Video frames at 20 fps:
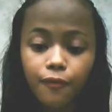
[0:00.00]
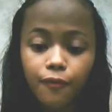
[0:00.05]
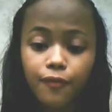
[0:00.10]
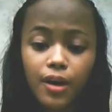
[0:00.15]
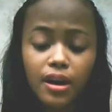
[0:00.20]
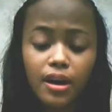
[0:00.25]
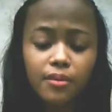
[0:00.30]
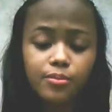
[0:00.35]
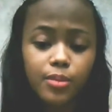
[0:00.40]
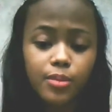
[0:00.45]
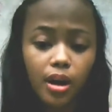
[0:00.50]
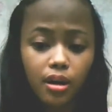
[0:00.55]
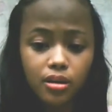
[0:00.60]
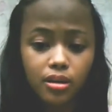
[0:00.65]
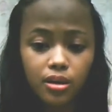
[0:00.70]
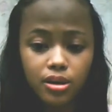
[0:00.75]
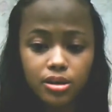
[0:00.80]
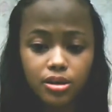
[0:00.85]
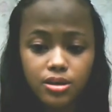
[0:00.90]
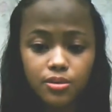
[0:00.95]

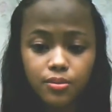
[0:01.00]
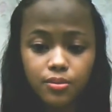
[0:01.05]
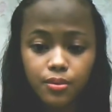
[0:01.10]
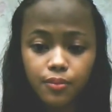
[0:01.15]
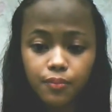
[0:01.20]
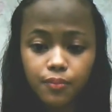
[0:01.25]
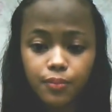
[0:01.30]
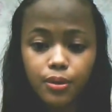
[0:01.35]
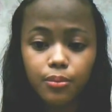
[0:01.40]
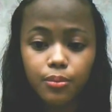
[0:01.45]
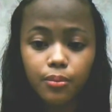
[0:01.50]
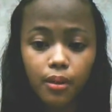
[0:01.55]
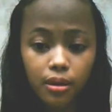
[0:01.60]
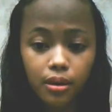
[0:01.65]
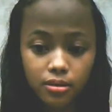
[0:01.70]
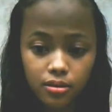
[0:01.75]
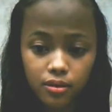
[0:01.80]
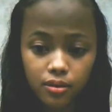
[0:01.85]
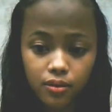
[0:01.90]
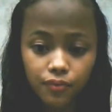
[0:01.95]
$5 per
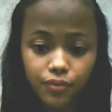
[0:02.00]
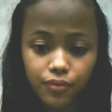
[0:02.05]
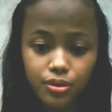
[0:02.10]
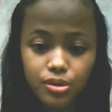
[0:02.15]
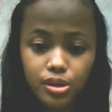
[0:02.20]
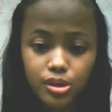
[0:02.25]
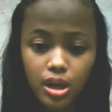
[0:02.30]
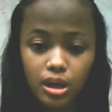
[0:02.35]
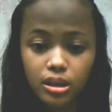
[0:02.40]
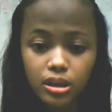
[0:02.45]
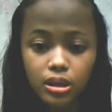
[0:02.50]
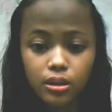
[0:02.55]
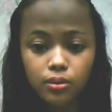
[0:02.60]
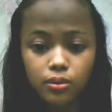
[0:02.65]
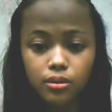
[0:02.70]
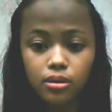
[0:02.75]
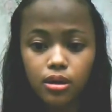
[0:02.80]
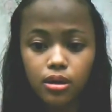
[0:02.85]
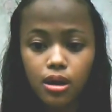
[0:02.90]
month if you sign in